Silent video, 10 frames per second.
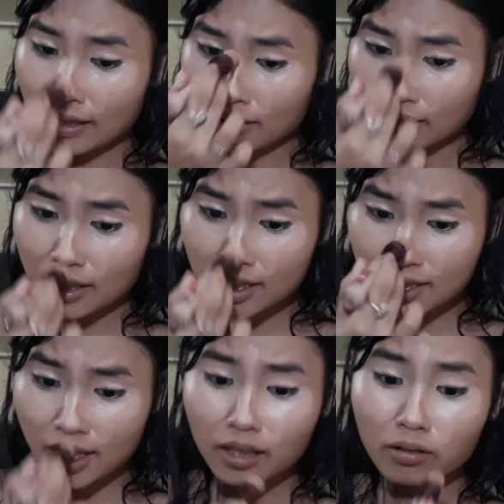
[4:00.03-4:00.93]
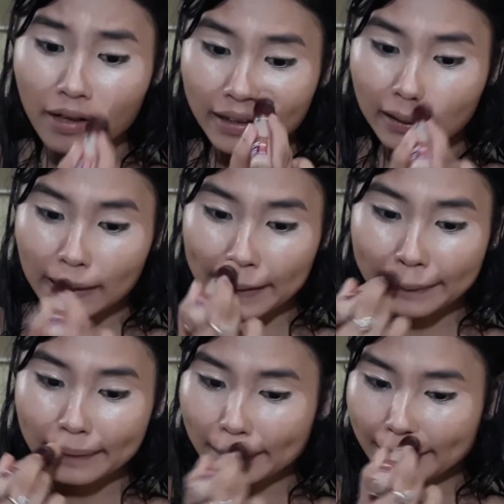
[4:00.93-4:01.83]
and it's still quite light
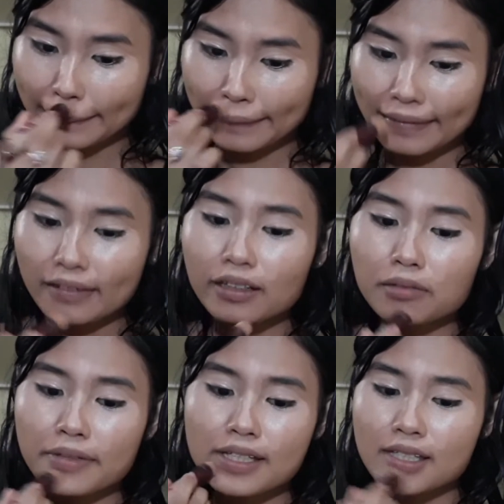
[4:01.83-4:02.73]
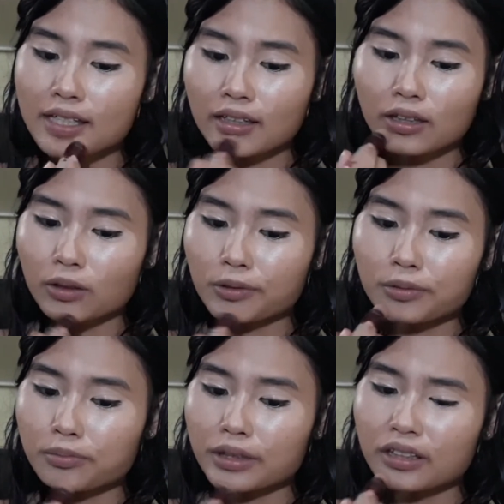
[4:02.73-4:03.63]
in my skin
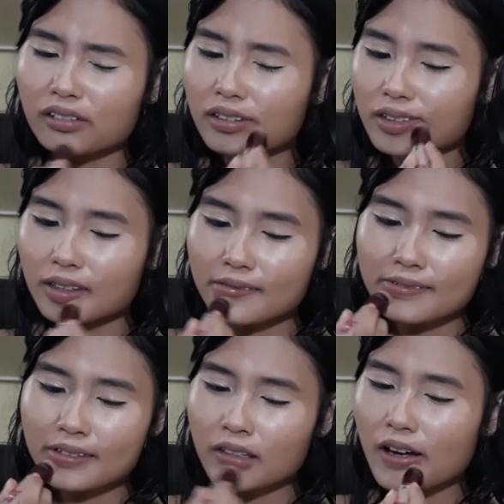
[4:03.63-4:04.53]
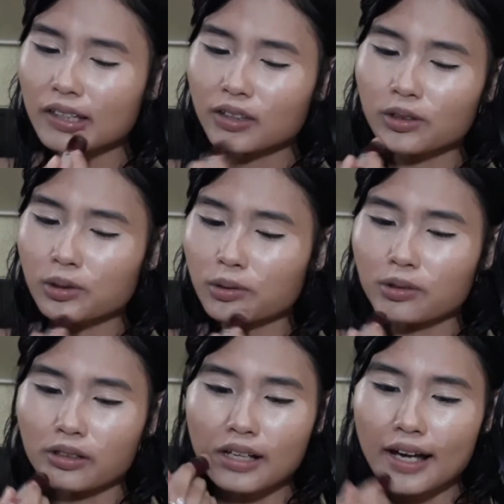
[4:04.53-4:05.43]
tone, but not
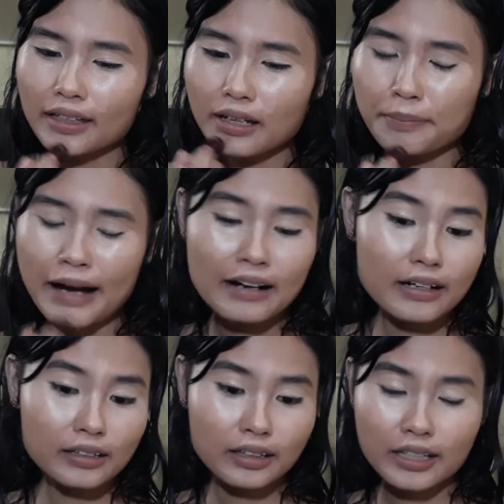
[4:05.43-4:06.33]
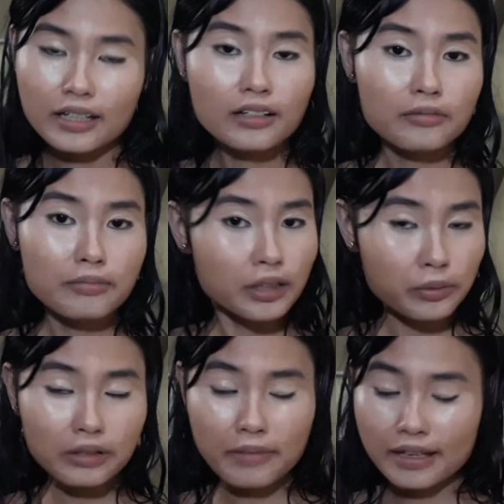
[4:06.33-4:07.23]
too light currently, but
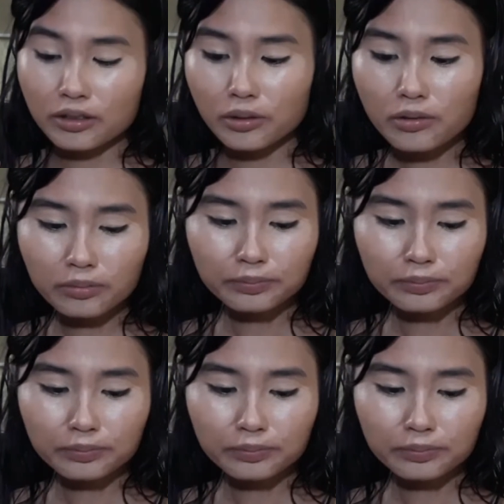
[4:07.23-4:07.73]
we'll make do.